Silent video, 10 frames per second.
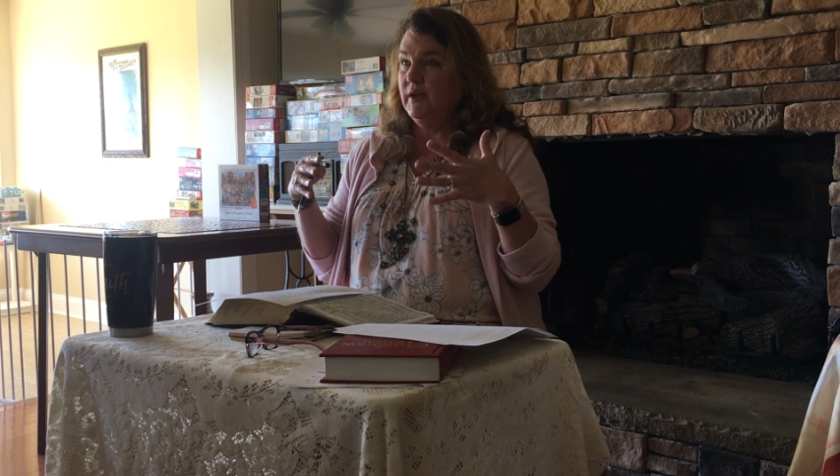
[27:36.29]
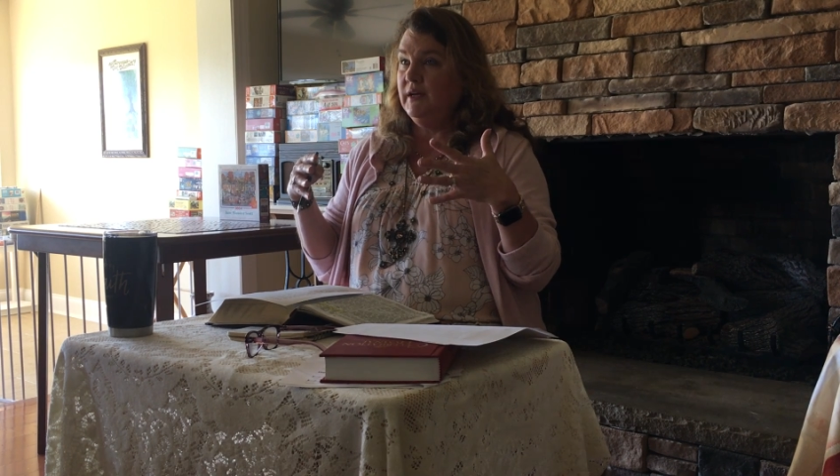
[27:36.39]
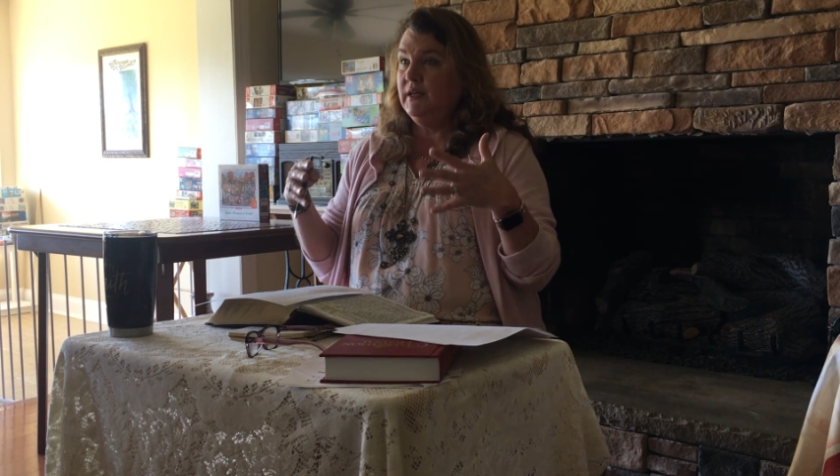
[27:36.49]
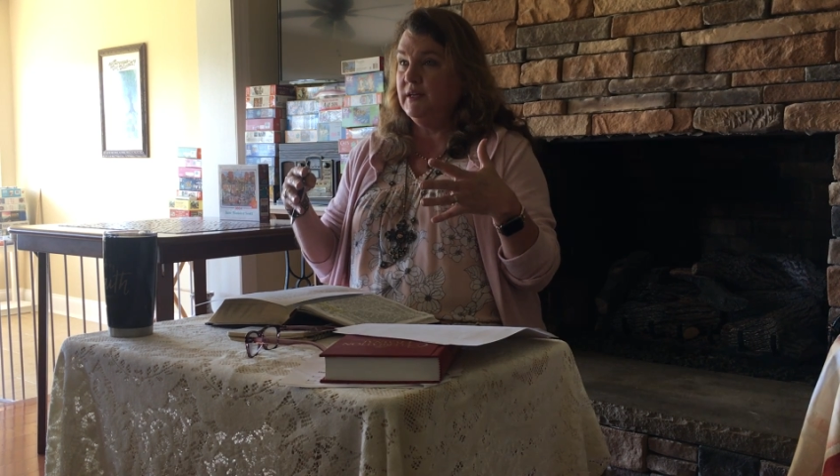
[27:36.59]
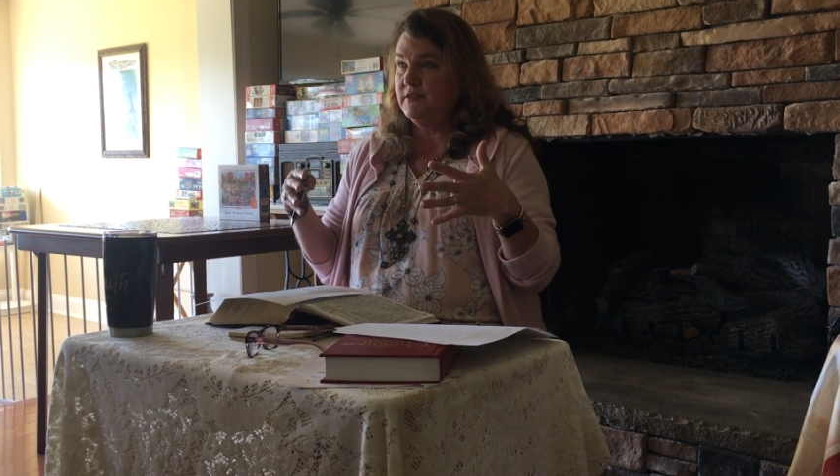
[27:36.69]

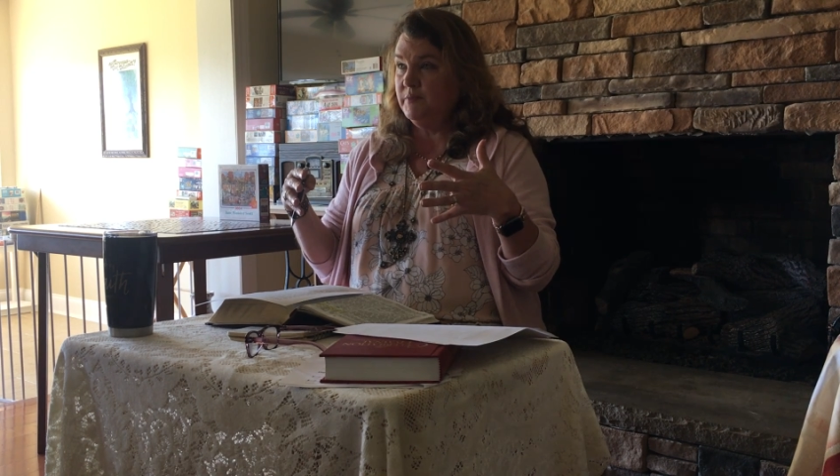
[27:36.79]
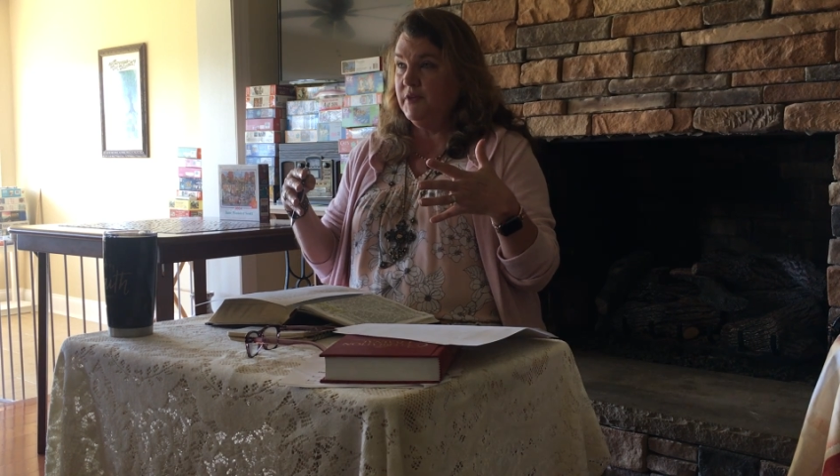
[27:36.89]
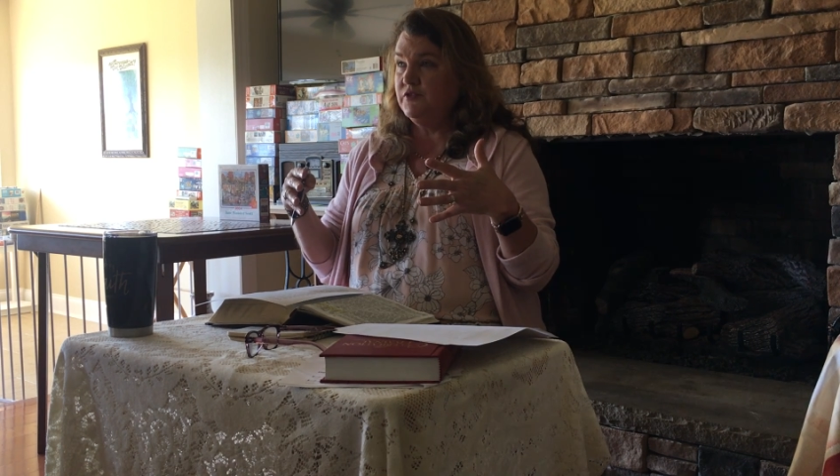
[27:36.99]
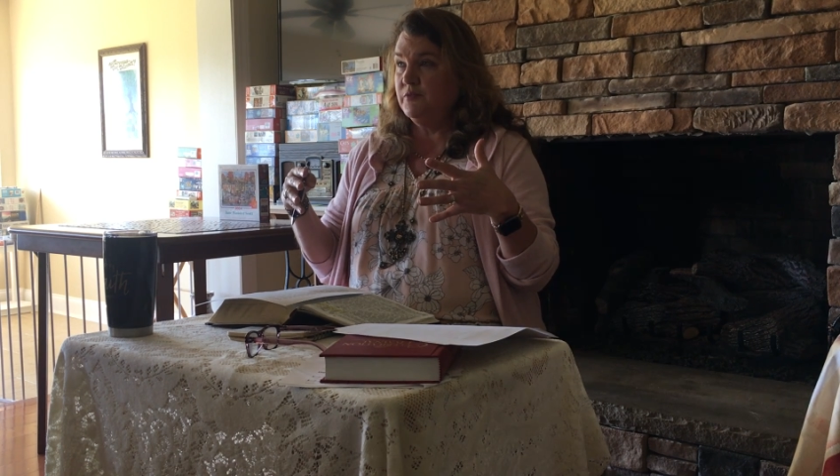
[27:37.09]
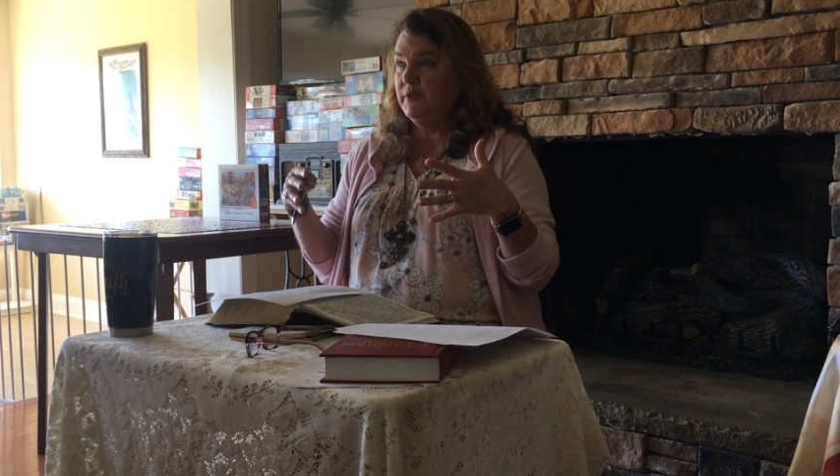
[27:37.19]
and he gets
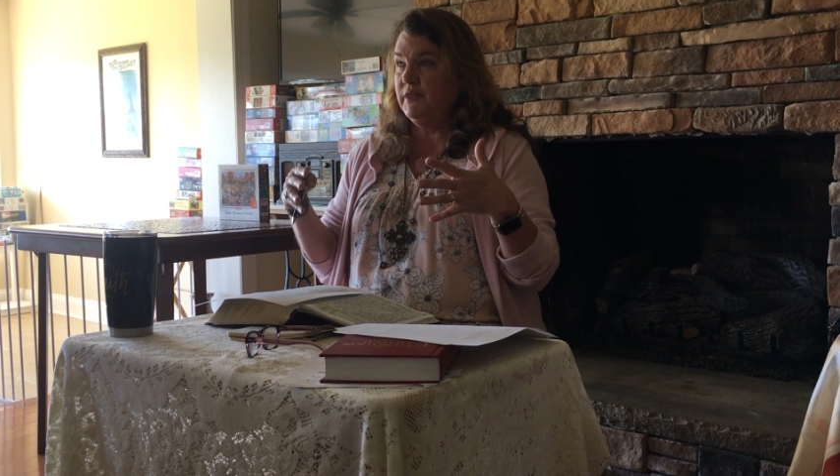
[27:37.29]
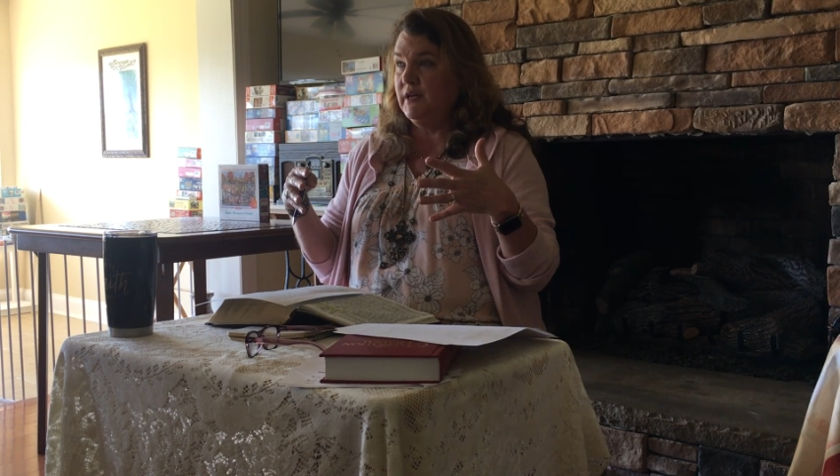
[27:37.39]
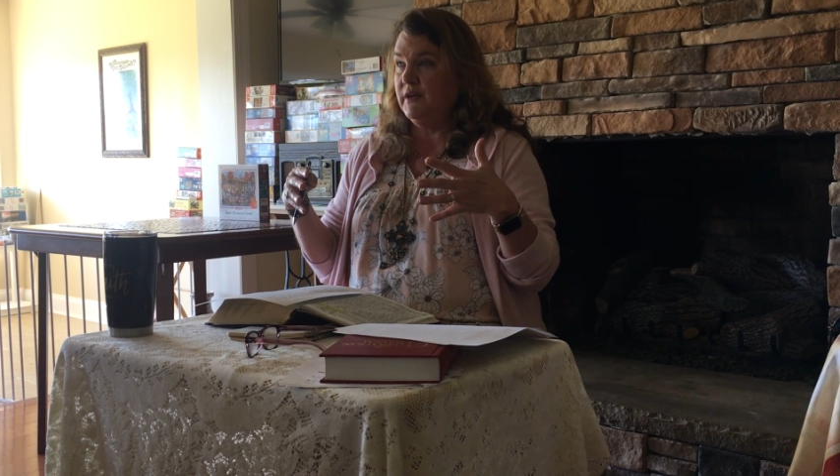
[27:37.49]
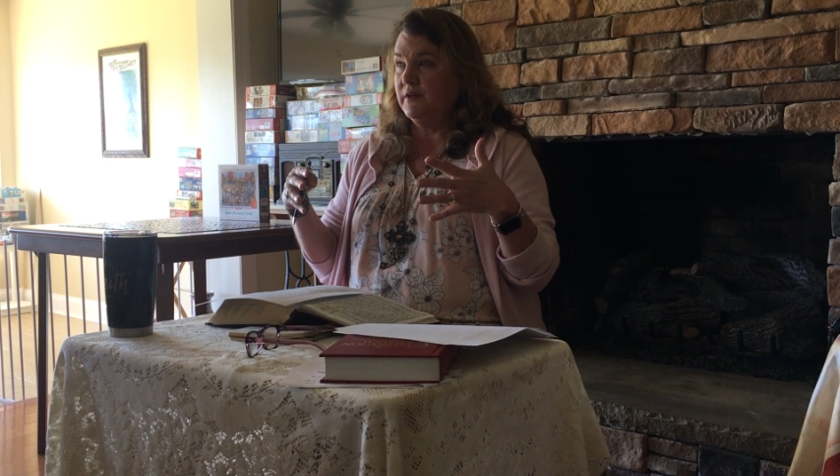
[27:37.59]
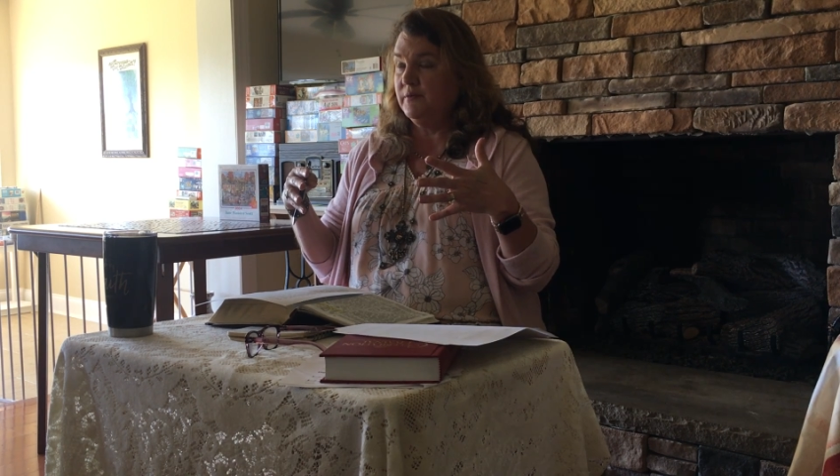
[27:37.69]
Benjamin
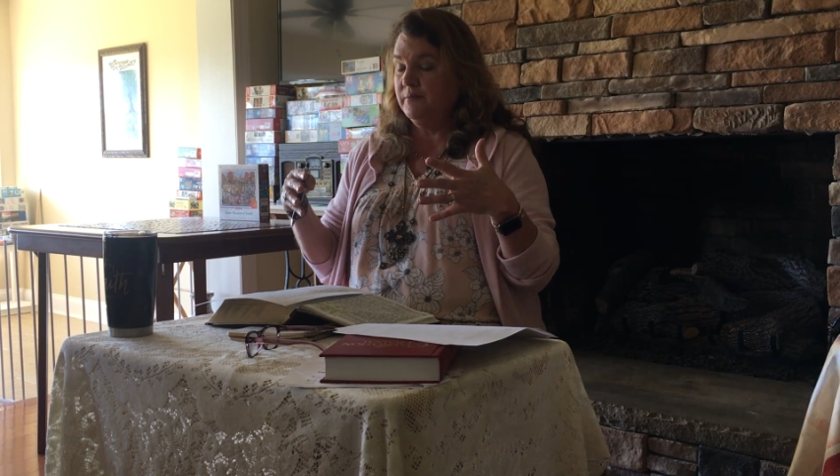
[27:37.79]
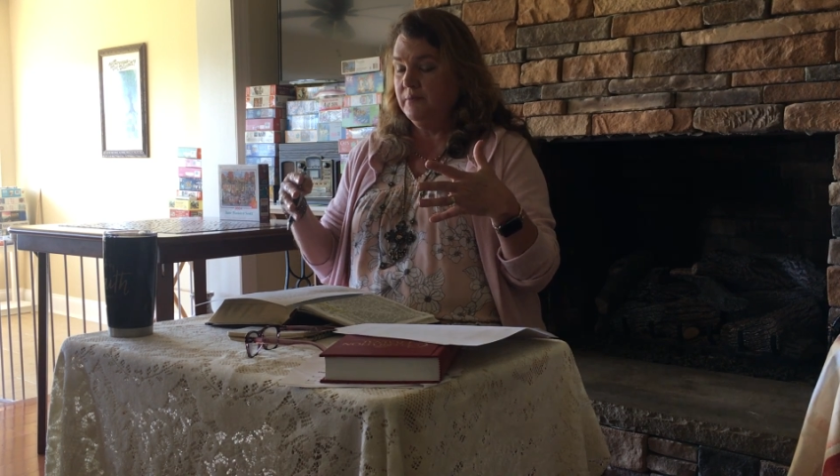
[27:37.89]
there,